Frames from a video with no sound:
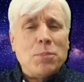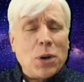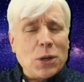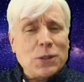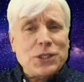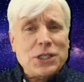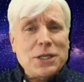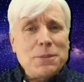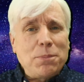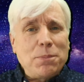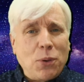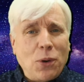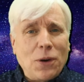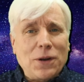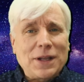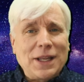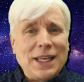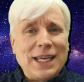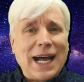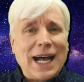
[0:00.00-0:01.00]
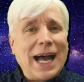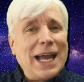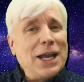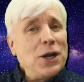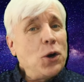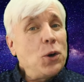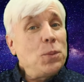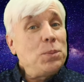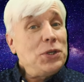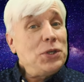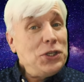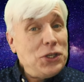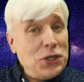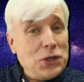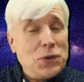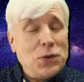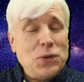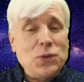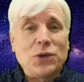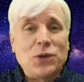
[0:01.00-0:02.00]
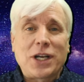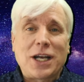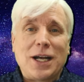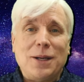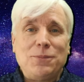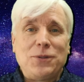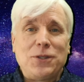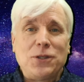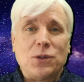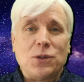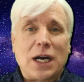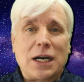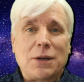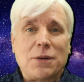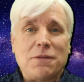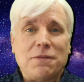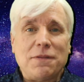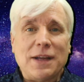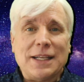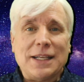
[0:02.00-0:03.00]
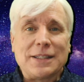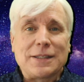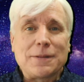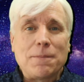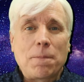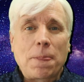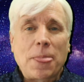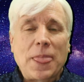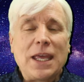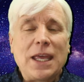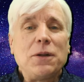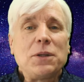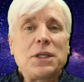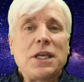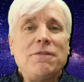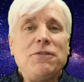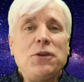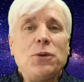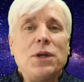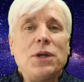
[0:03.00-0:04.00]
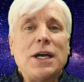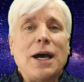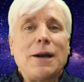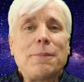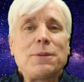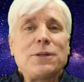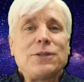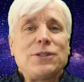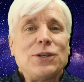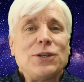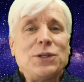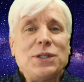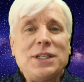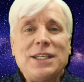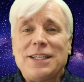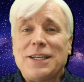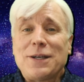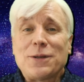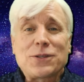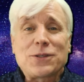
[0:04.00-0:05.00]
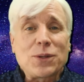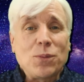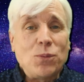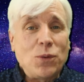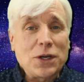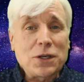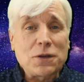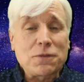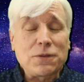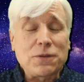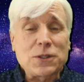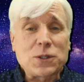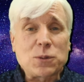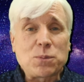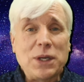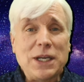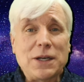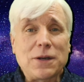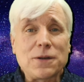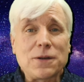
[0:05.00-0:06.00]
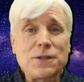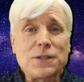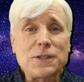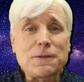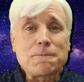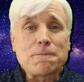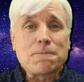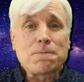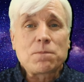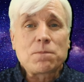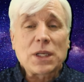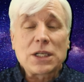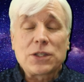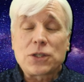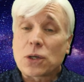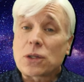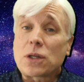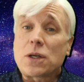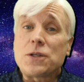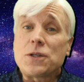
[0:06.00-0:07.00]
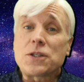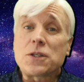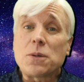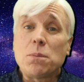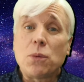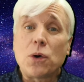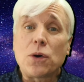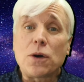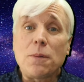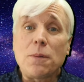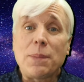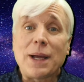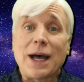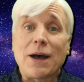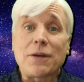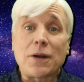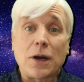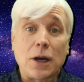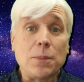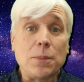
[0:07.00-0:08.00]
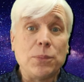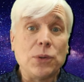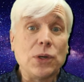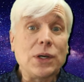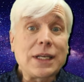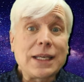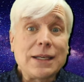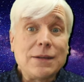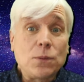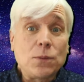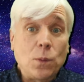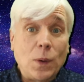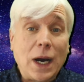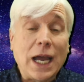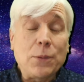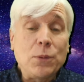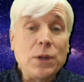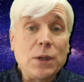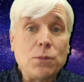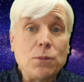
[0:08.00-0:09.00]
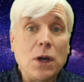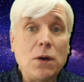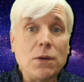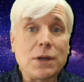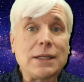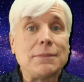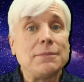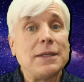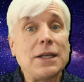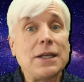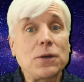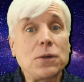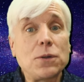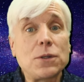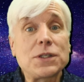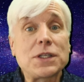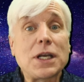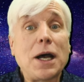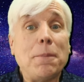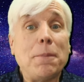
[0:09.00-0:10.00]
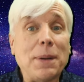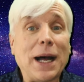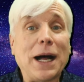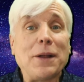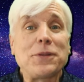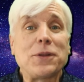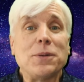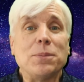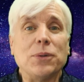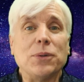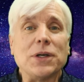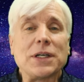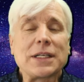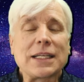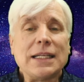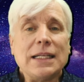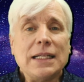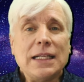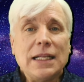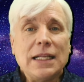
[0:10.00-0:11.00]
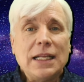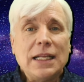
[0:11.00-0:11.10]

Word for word: Most importantly, I hope you come to our event. It'll give you an opportunity to hear some wonderful speakers, to learn some more about our book and why we wrote it, and of course, about the book.